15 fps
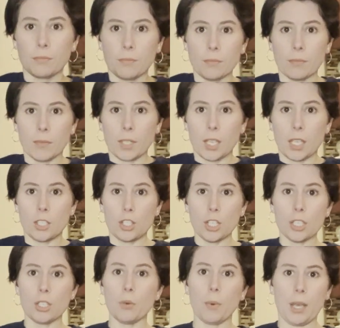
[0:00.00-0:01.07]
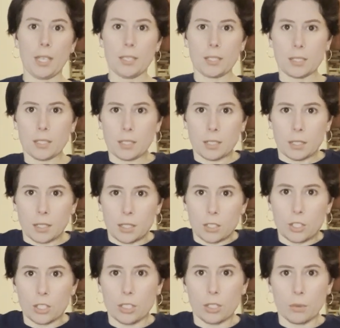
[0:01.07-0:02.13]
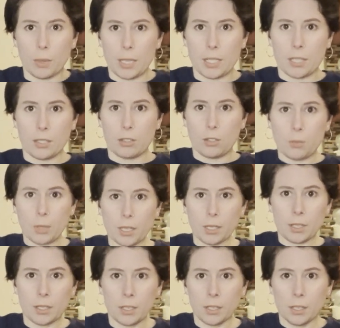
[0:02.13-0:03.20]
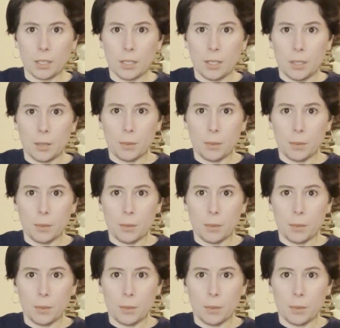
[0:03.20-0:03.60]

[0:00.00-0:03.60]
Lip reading: I basically wanted to remove fabric from the front, not the back,